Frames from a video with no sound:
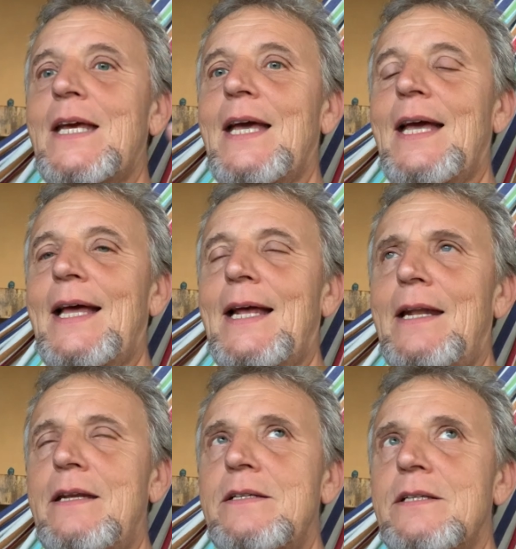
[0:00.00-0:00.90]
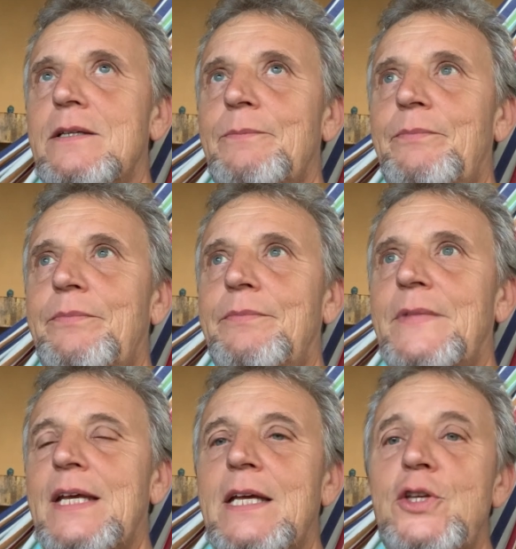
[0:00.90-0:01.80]
and
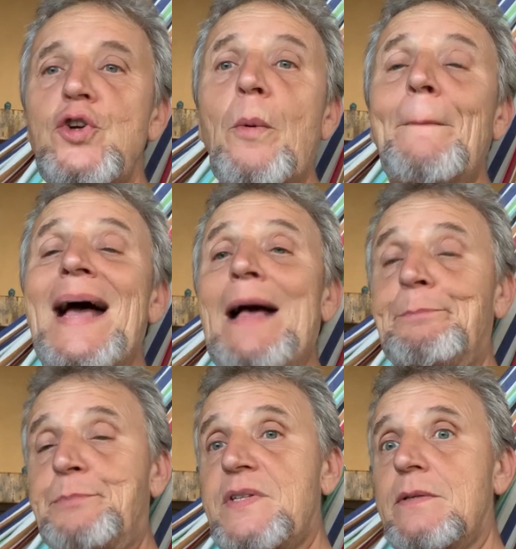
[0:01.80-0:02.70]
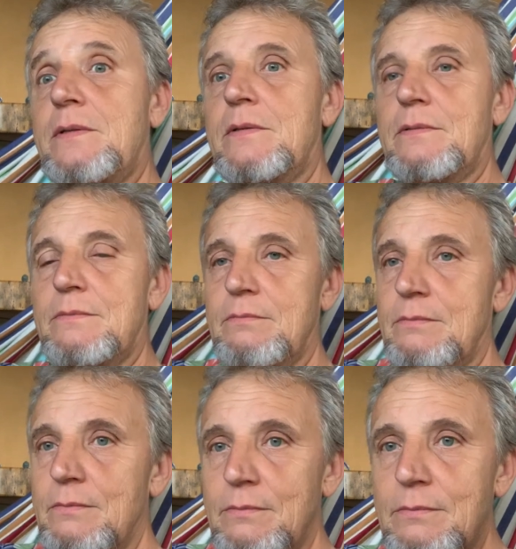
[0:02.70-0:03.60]
your maps
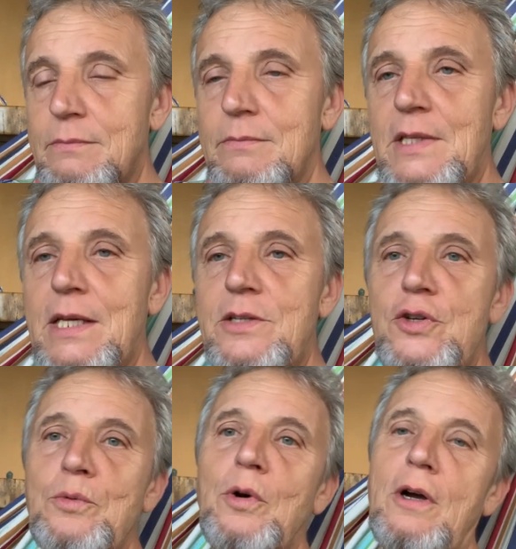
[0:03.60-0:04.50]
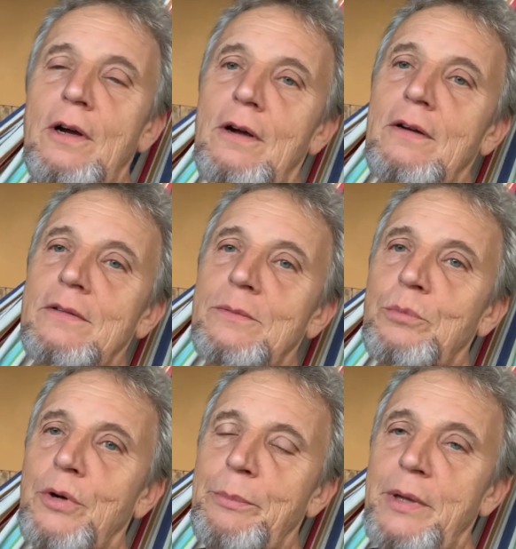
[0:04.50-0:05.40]
that you are
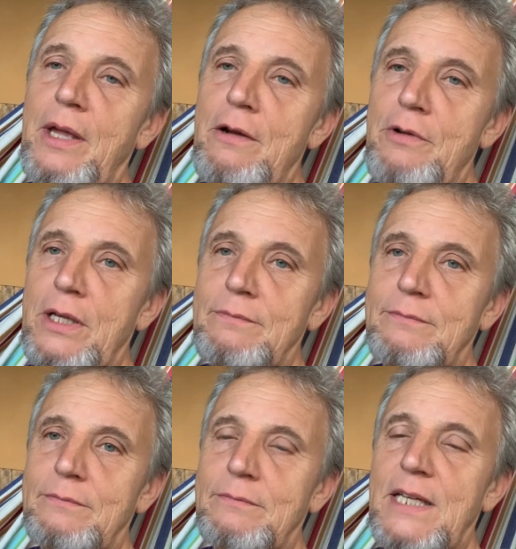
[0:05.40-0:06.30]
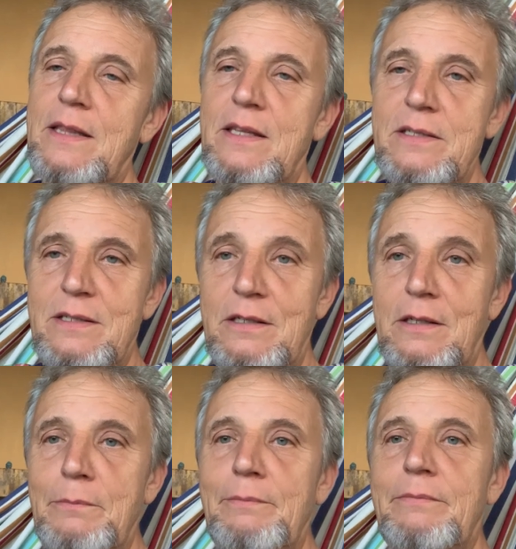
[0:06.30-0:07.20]
preparing at this time.